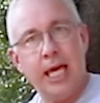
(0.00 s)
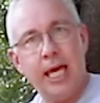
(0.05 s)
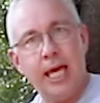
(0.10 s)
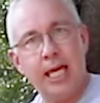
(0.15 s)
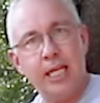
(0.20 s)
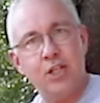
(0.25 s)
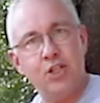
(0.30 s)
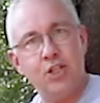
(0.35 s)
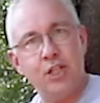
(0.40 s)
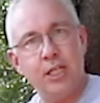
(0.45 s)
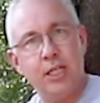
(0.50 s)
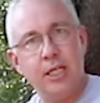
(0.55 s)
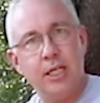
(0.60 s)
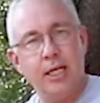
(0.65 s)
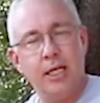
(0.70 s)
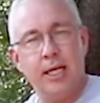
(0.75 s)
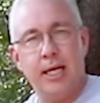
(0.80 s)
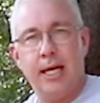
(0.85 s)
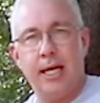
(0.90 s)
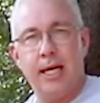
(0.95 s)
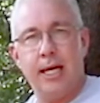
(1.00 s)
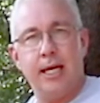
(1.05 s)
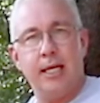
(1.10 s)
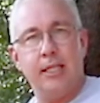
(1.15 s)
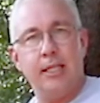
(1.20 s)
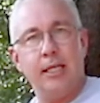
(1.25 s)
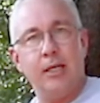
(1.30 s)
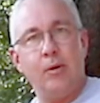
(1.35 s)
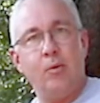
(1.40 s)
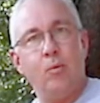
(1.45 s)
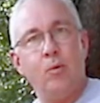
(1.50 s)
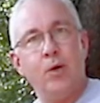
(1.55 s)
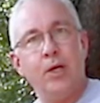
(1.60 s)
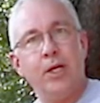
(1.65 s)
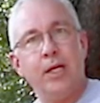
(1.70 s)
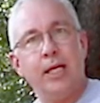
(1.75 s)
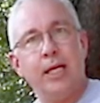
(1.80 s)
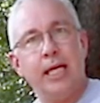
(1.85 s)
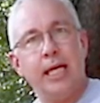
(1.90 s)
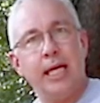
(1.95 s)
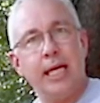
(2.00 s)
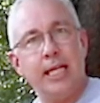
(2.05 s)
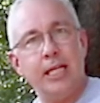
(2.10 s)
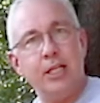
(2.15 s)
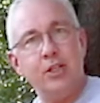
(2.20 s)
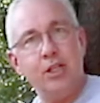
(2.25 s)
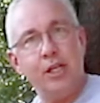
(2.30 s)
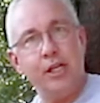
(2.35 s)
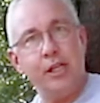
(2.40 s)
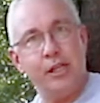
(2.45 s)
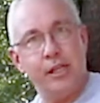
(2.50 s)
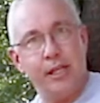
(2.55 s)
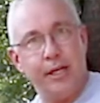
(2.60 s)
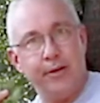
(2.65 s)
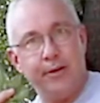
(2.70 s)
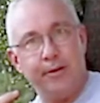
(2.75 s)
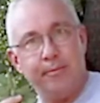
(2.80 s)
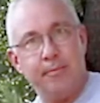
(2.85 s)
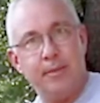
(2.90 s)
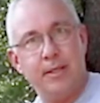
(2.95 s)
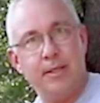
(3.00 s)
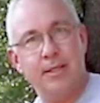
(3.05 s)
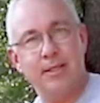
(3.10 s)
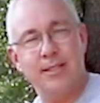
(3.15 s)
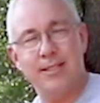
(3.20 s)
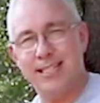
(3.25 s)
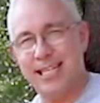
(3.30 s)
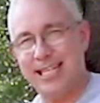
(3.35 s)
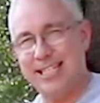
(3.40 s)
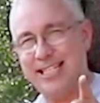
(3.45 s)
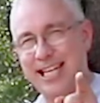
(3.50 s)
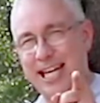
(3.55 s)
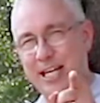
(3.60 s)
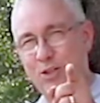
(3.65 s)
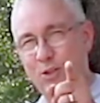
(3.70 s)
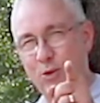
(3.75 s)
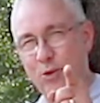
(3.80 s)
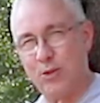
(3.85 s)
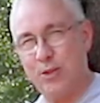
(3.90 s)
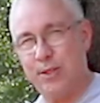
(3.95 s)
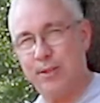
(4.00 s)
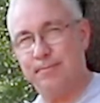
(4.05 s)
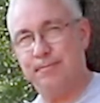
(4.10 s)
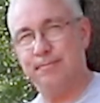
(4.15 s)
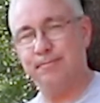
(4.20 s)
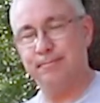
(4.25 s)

energy, and the work energy theorem. So stay tuned.